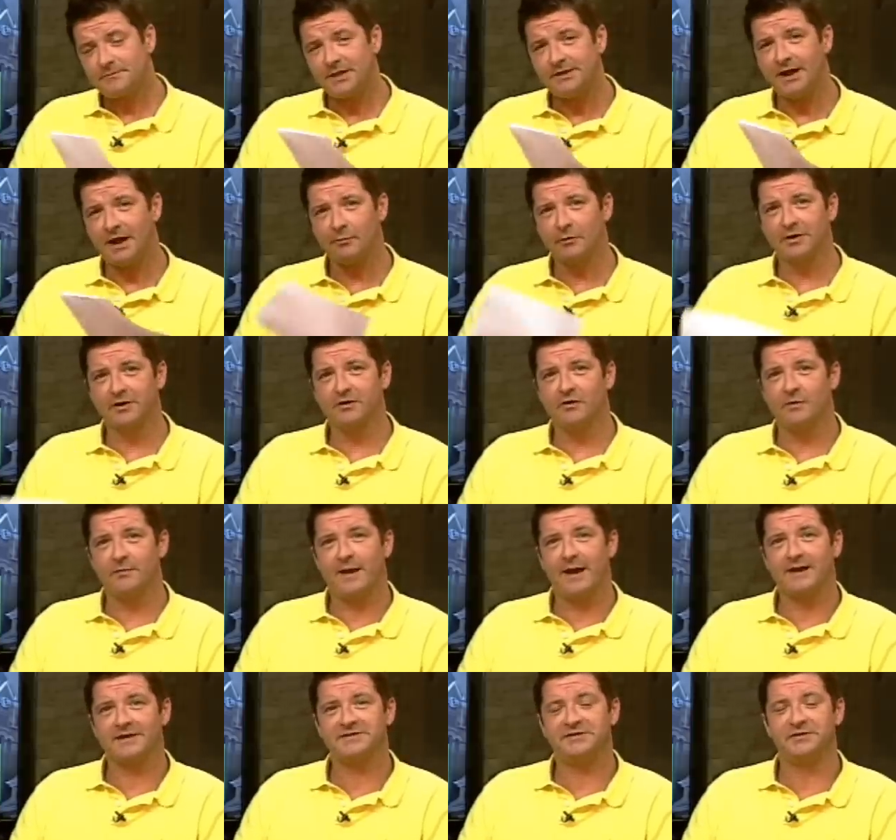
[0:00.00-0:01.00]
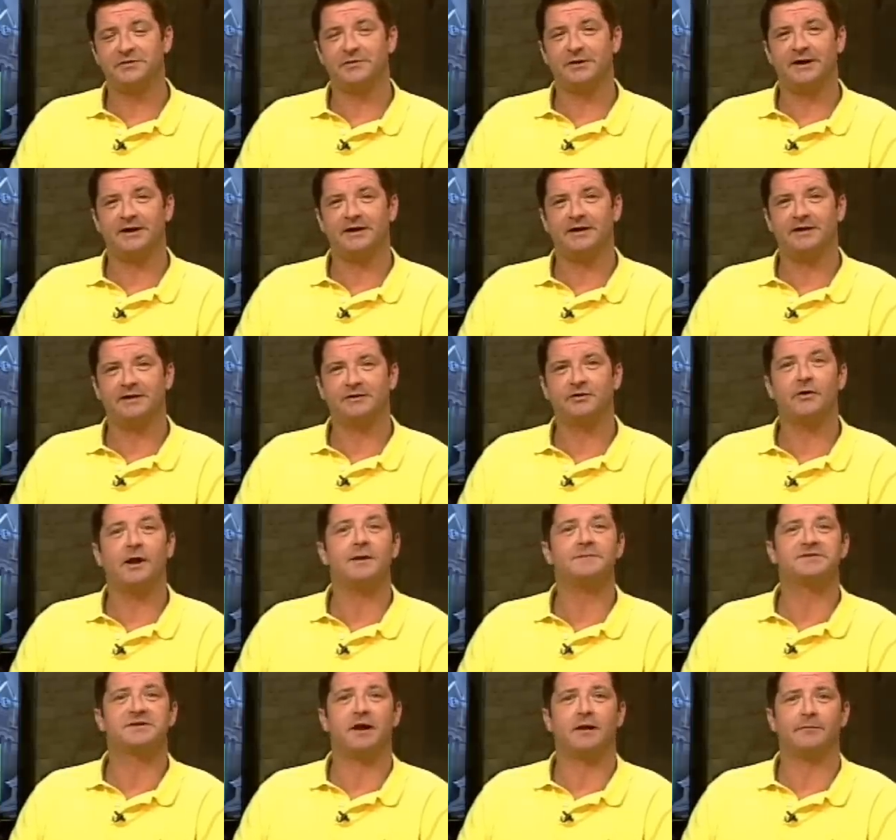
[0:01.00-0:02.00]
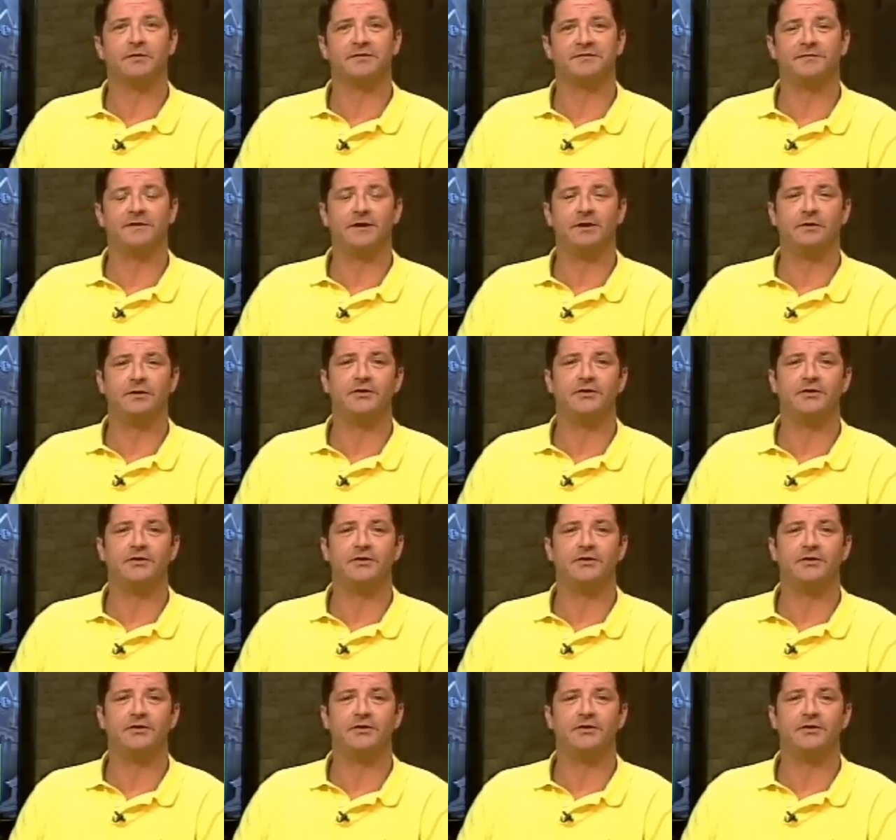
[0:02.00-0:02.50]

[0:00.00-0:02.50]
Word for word: Now we're going to go back to a, uh, a, uh, Crime Stoppers video,